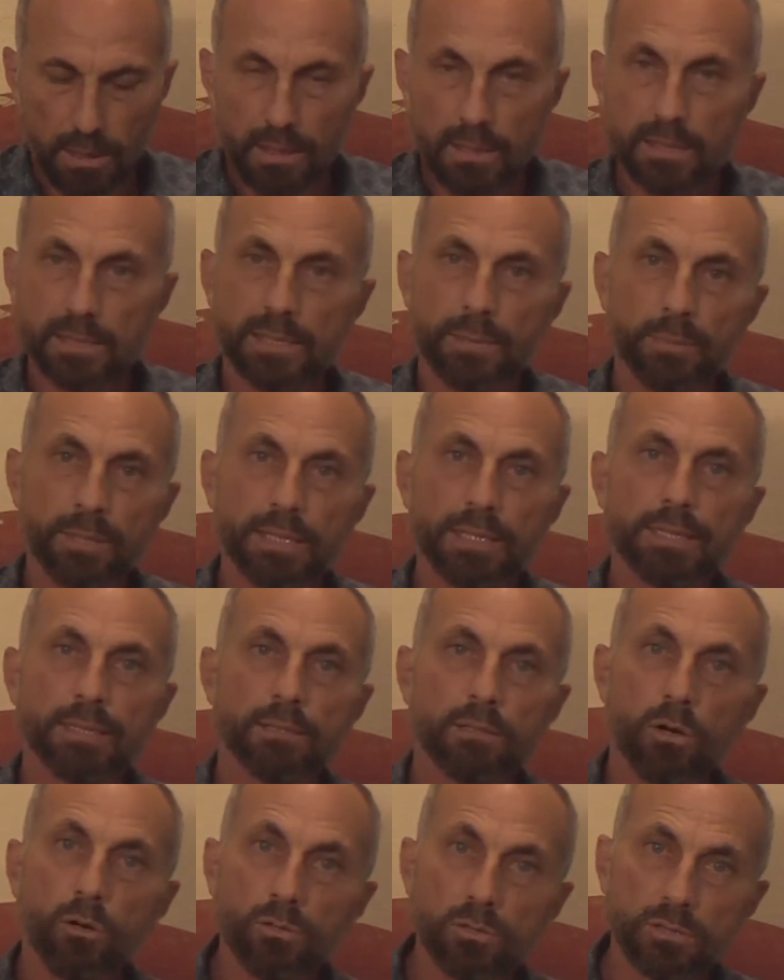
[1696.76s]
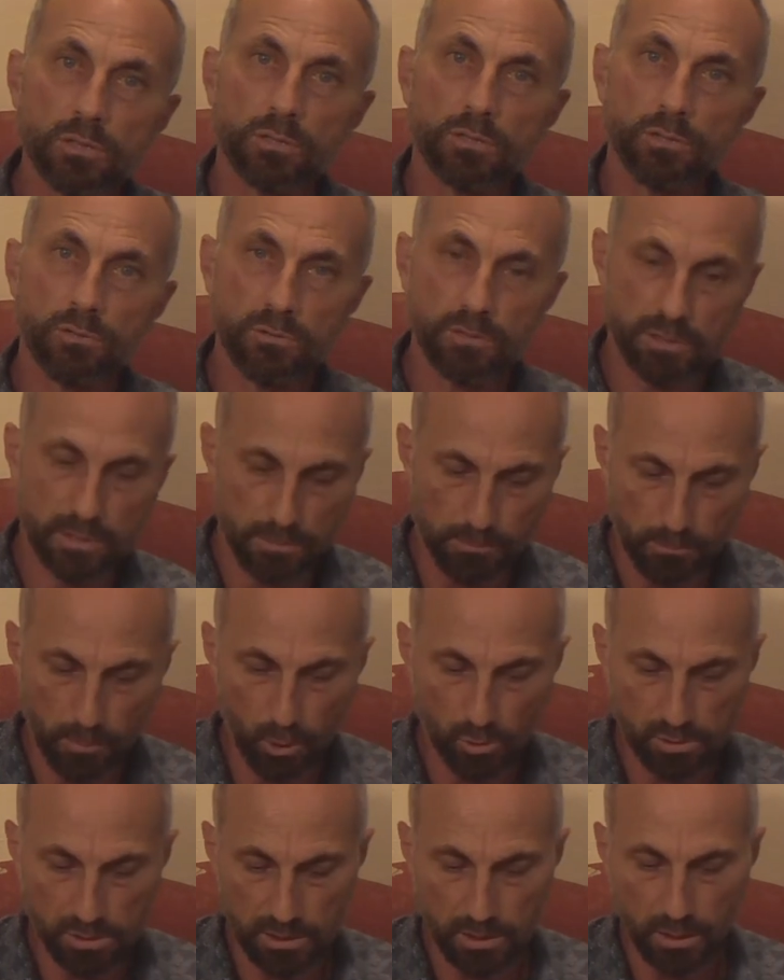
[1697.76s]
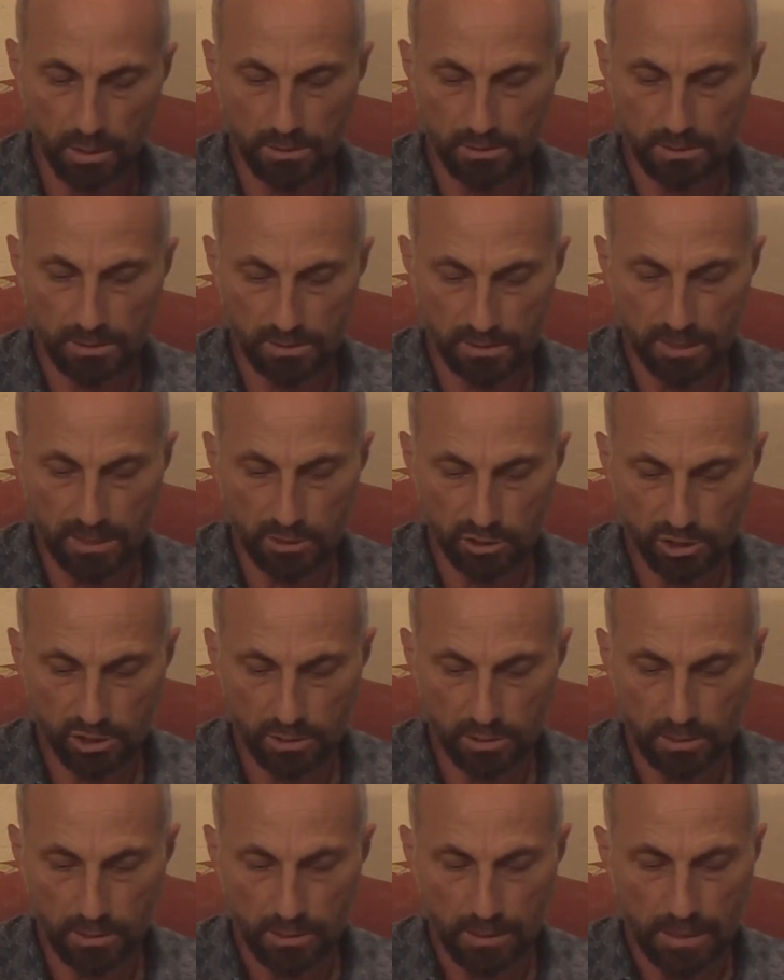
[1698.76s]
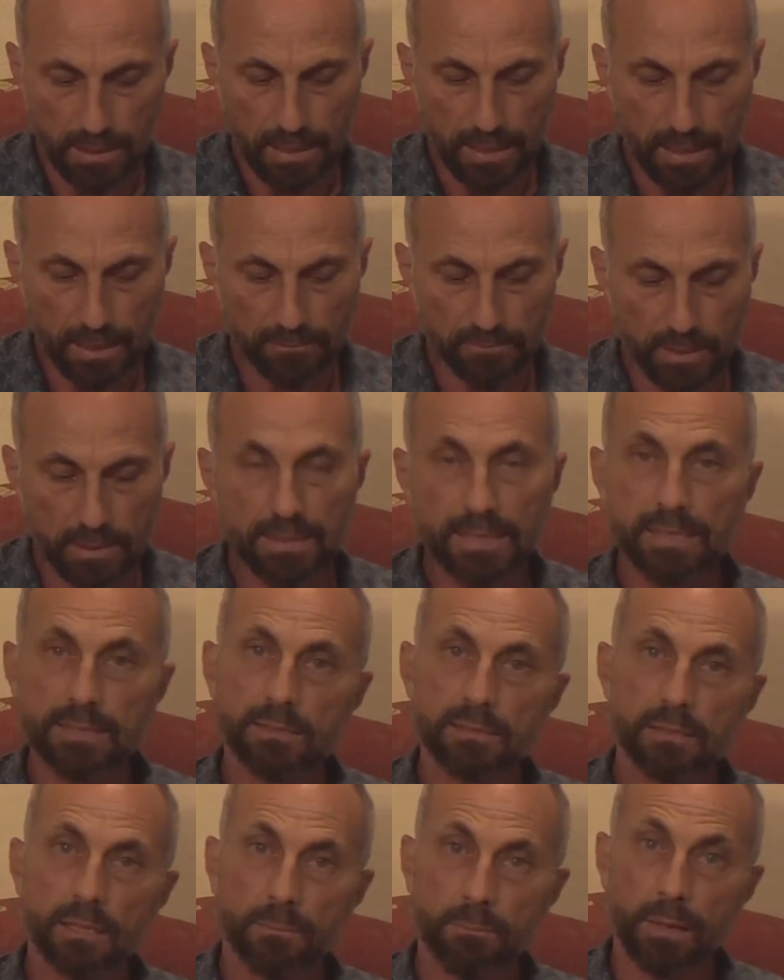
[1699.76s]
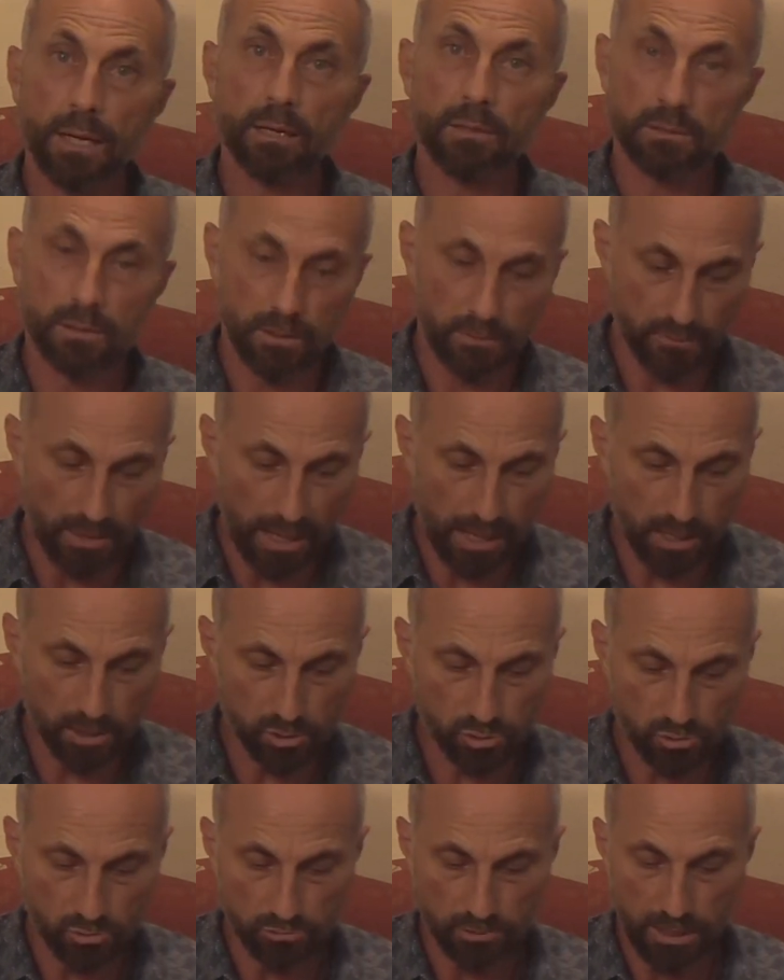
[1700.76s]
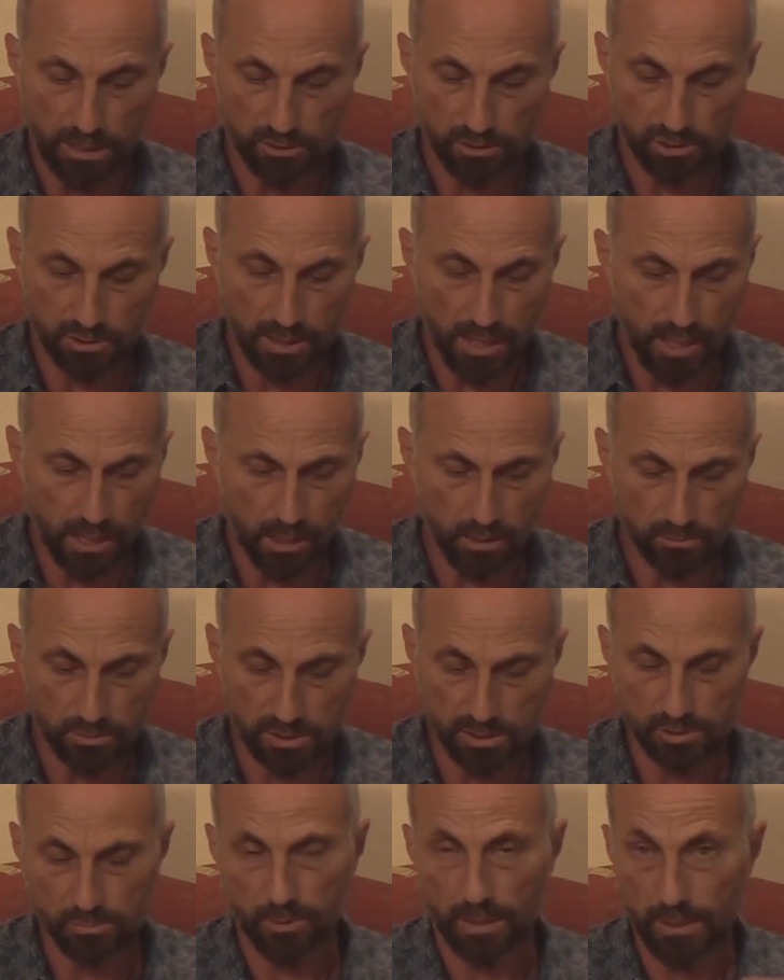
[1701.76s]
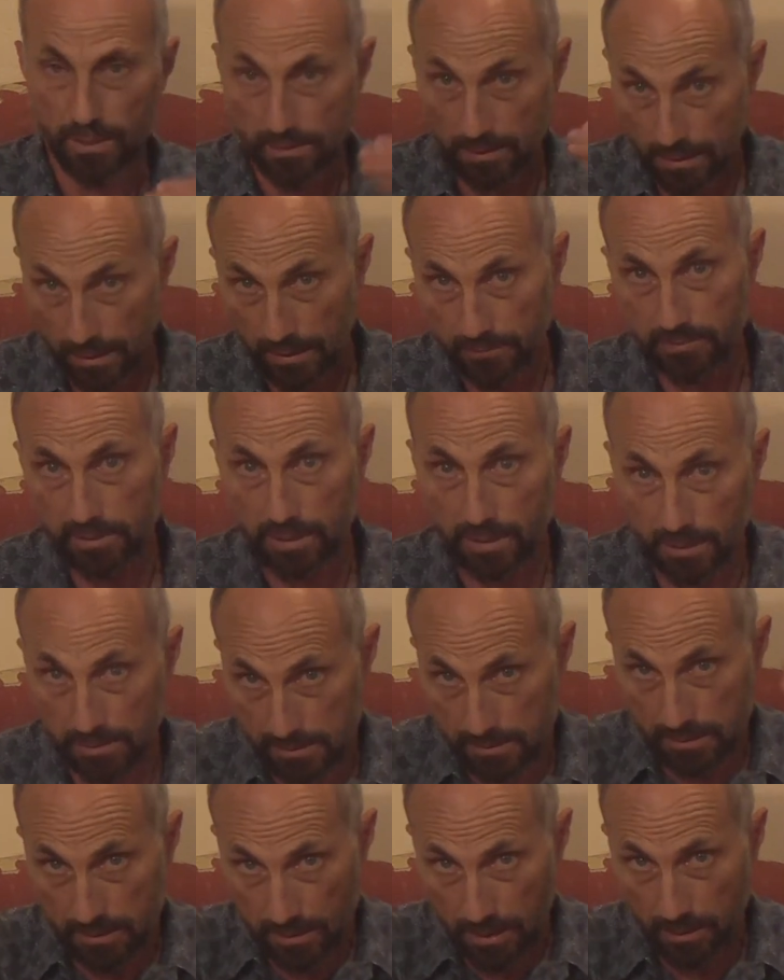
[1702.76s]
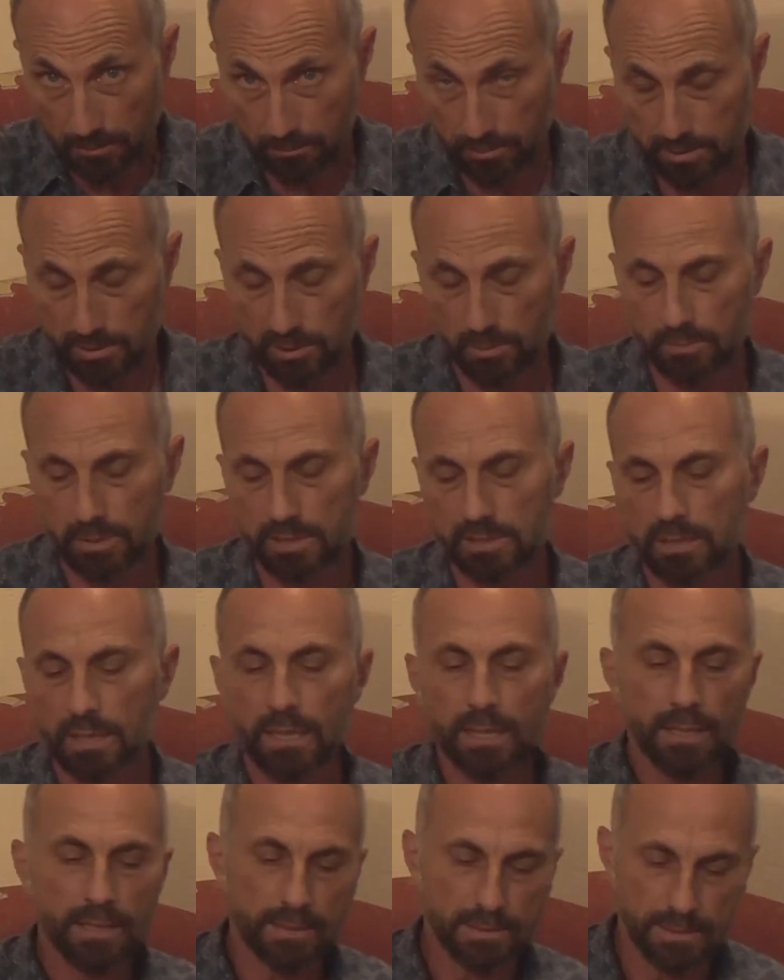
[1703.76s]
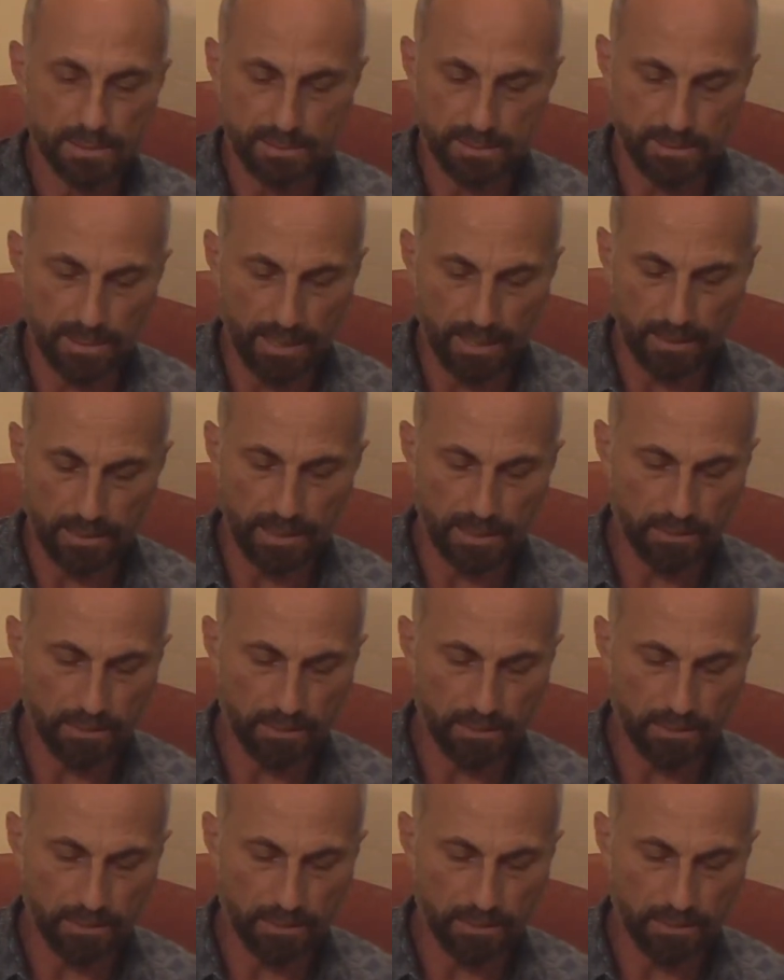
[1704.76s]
And typically those who use the most condescension have the least amount of actual rationale, which is why they have to gussy it up with so much disdain.